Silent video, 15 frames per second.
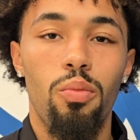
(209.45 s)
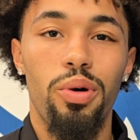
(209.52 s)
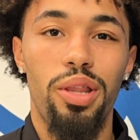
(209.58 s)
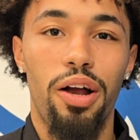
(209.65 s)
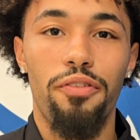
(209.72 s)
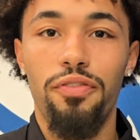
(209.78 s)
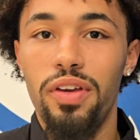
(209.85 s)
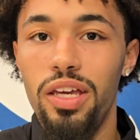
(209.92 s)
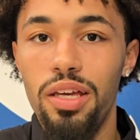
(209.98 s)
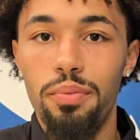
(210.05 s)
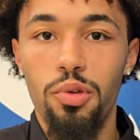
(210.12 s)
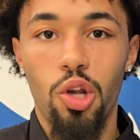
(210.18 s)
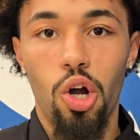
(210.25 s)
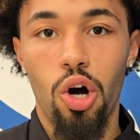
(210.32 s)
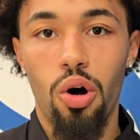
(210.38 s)
with our feet, you
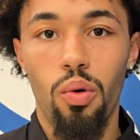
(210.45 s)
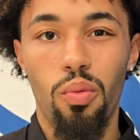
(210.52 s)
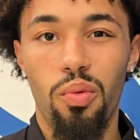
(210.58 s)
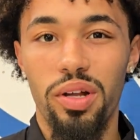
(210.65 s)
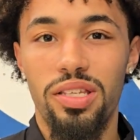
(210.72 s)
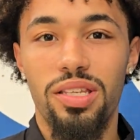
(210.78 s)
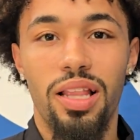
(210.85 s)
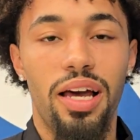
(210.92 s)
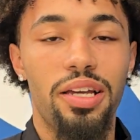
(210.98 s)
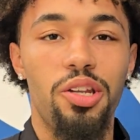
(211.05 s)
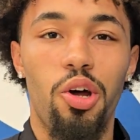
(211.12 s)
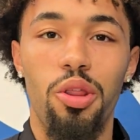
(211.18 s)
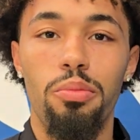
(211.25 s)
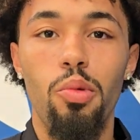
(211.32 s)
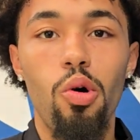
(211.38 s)
know, with, uh,
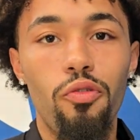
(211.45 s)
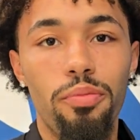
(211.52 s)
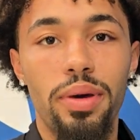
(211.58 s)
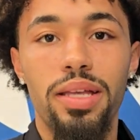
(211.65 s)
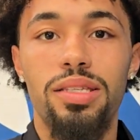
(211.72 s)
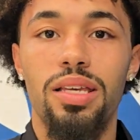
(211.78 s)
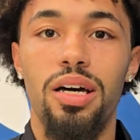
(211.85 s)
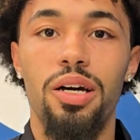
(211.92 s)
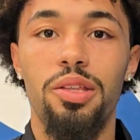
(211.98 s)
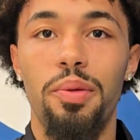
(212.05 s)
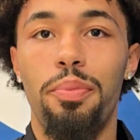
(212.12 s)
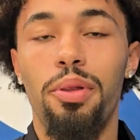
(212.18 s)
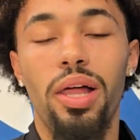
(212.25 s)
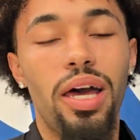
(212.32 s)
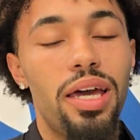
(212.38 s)
you know, the movements uh, and the mm -hmm.